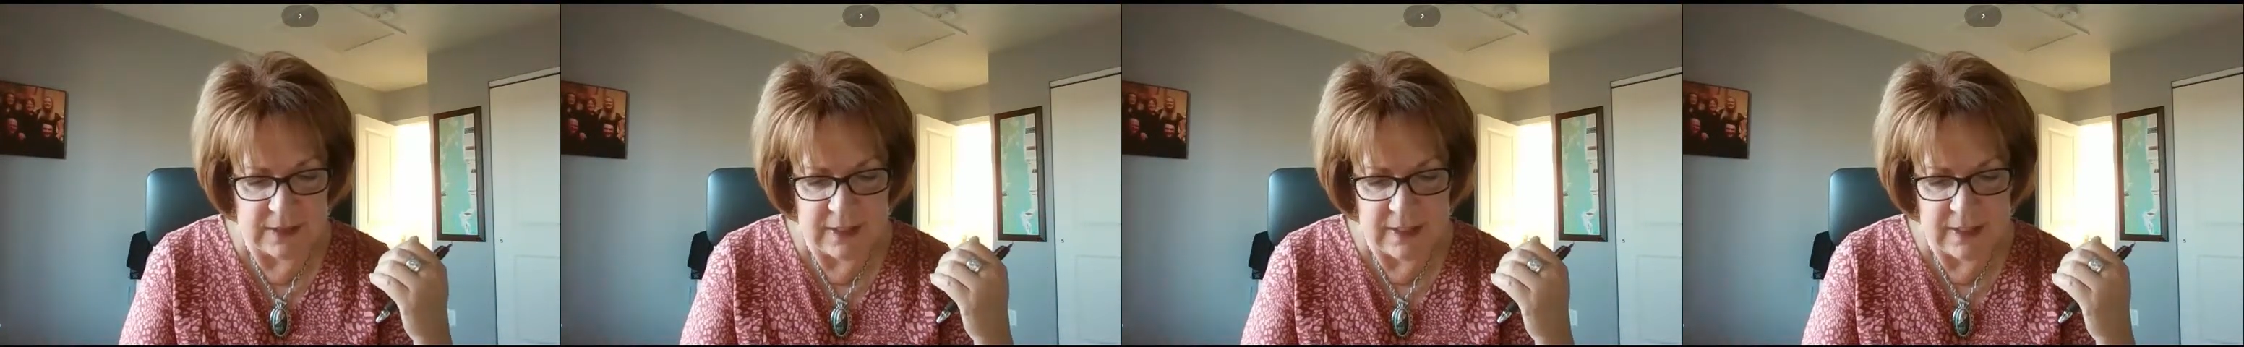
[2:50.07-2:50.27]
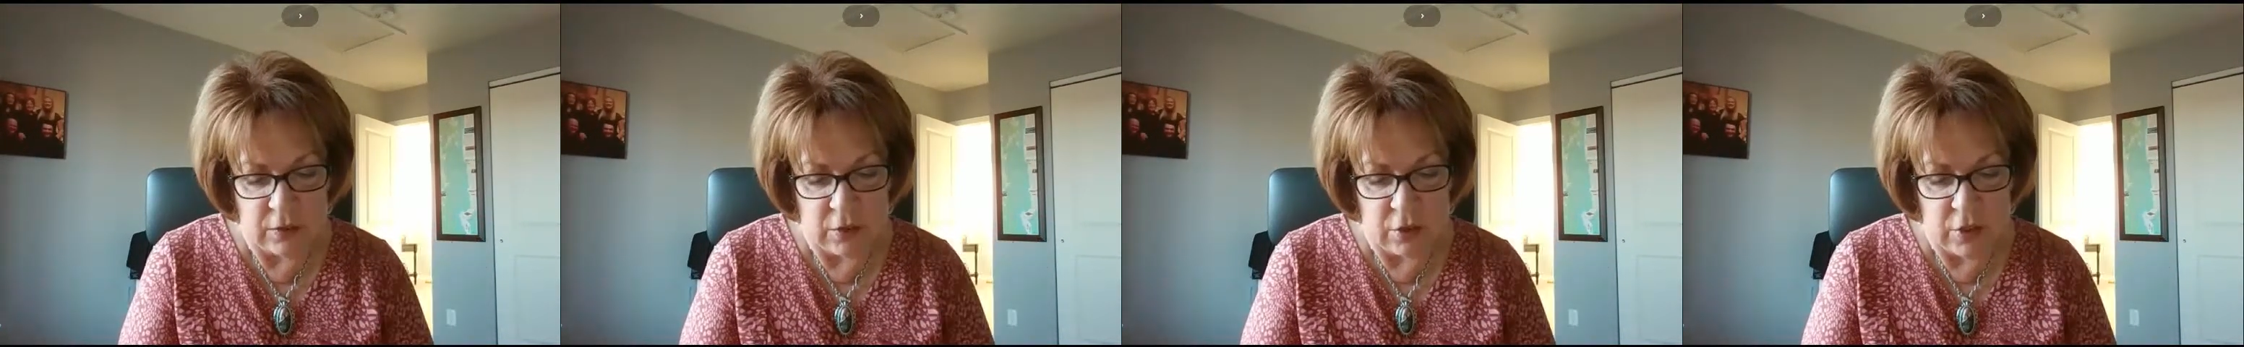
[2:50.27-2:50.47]

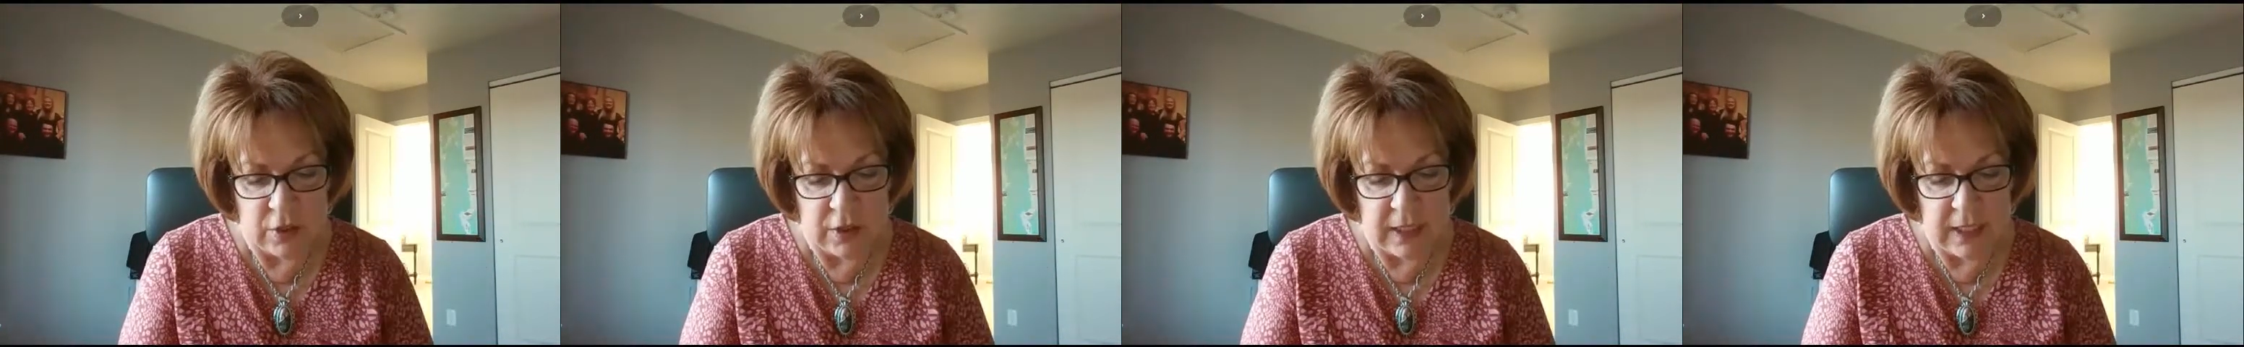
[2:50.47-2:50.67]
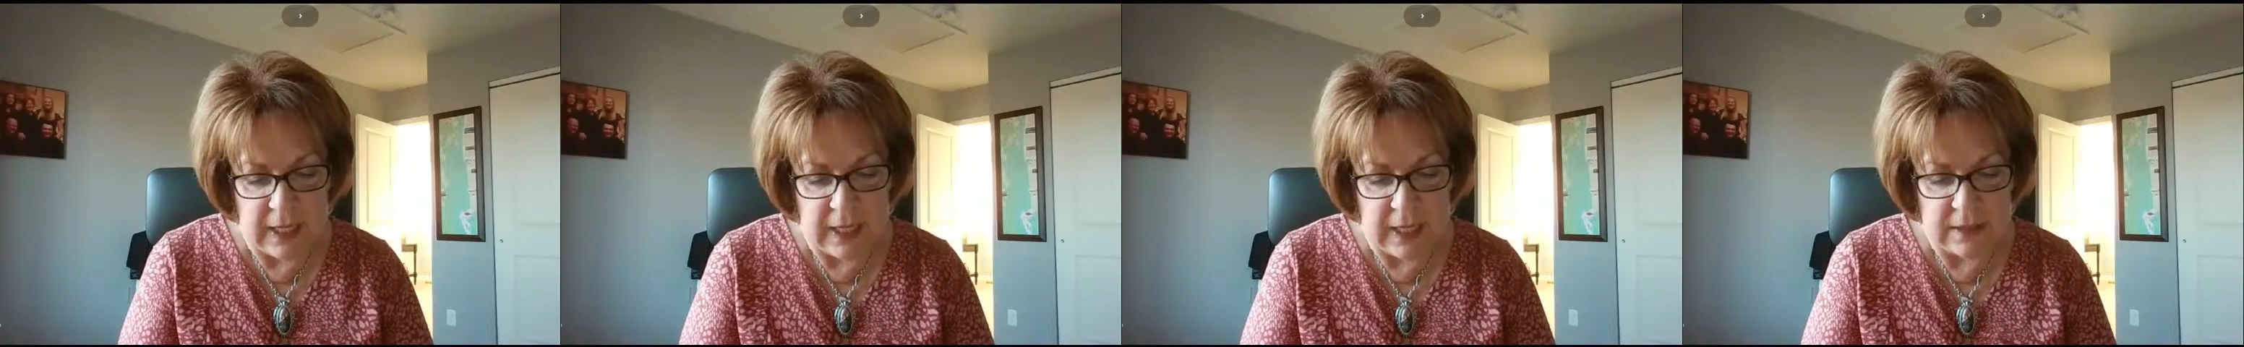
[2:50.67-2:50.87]
Look
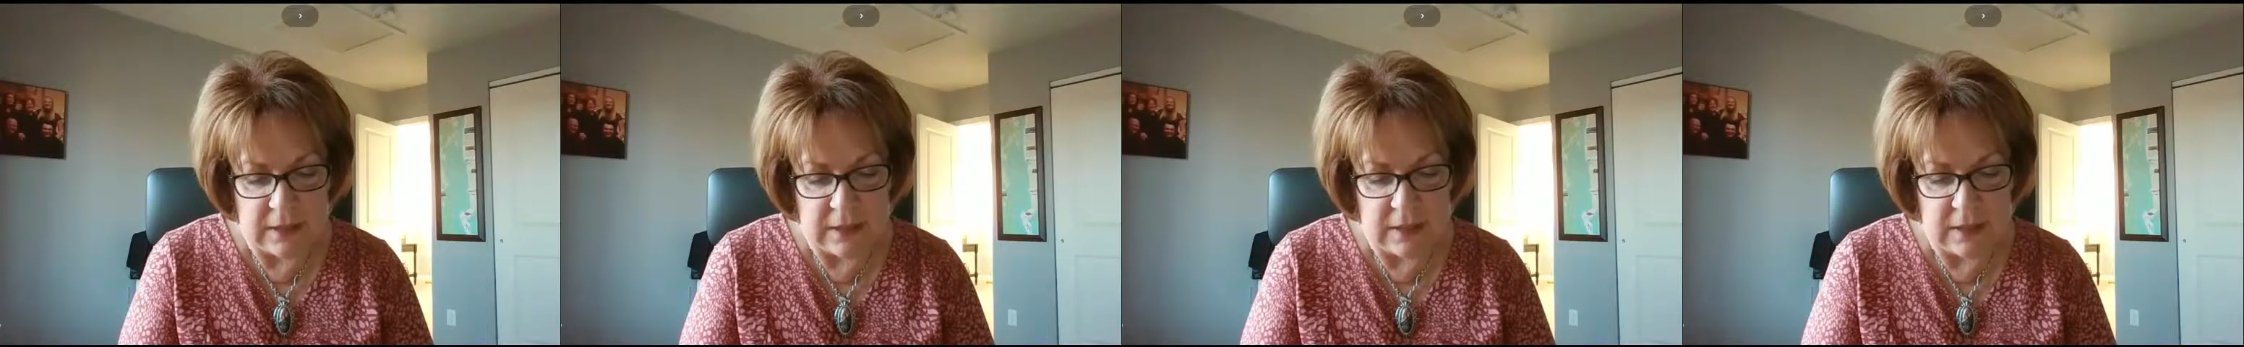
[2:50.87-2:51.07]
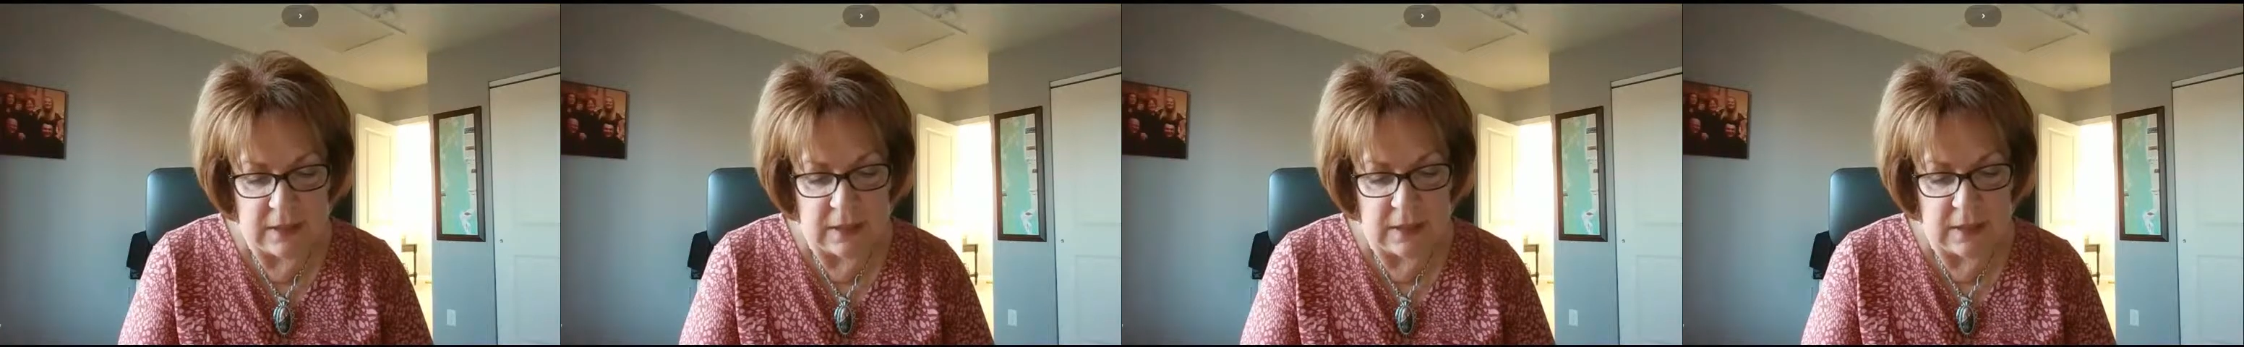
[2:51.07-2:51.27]
at
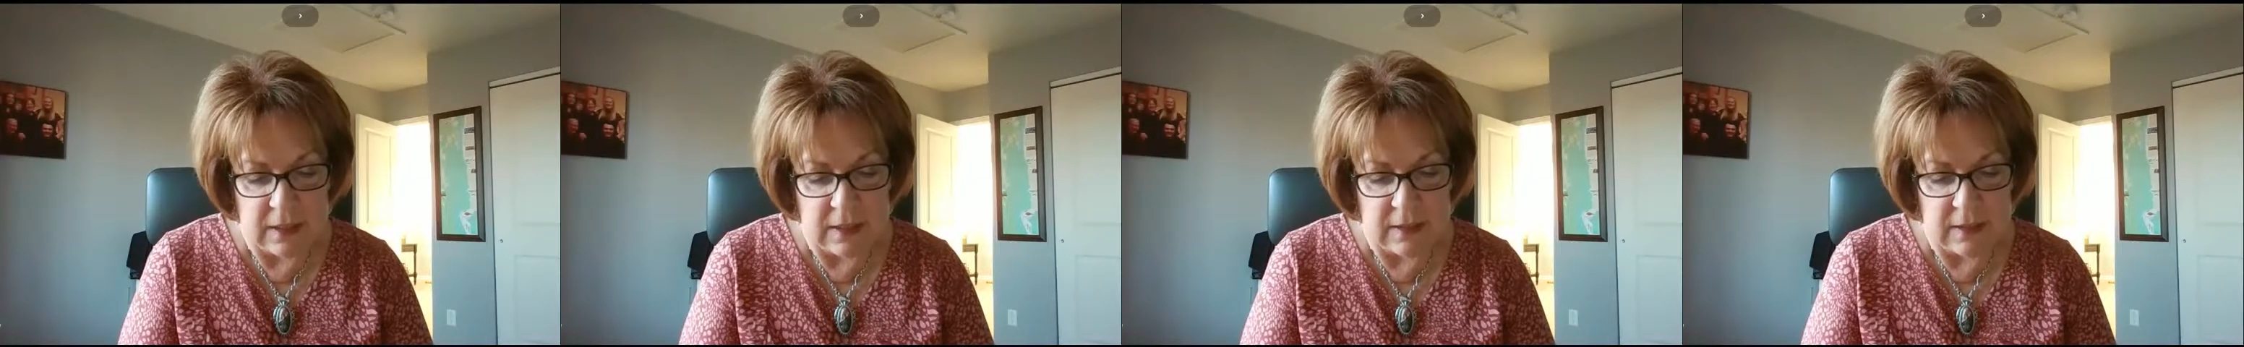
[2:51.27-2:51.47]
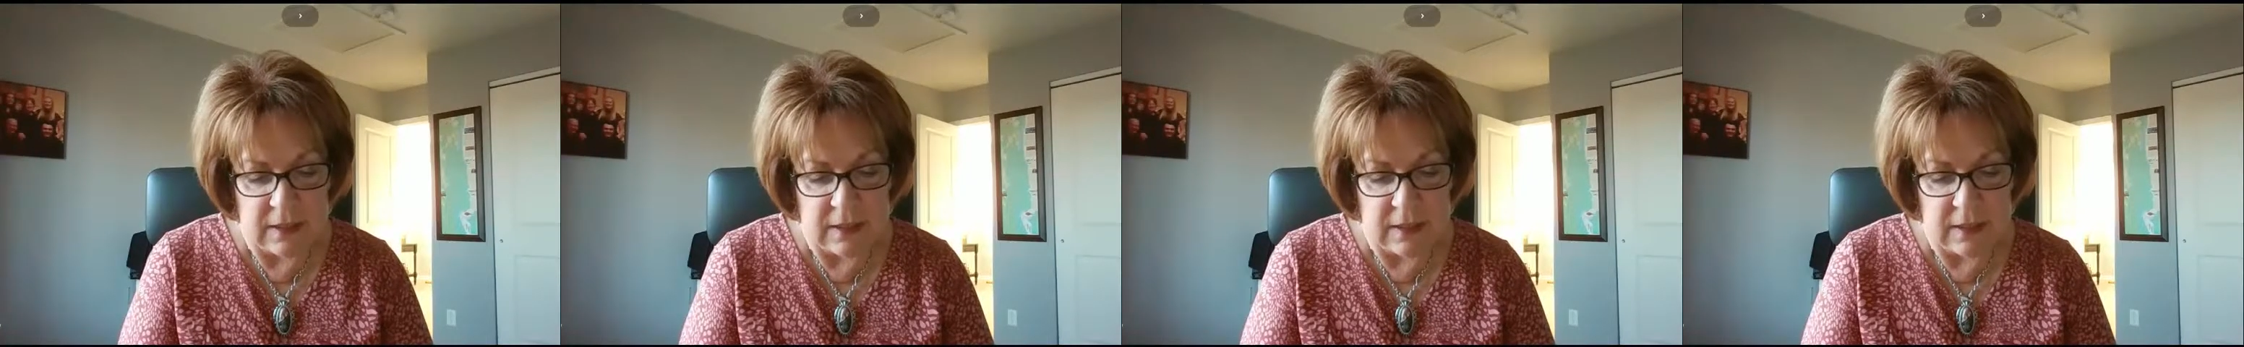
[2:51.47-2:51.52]
the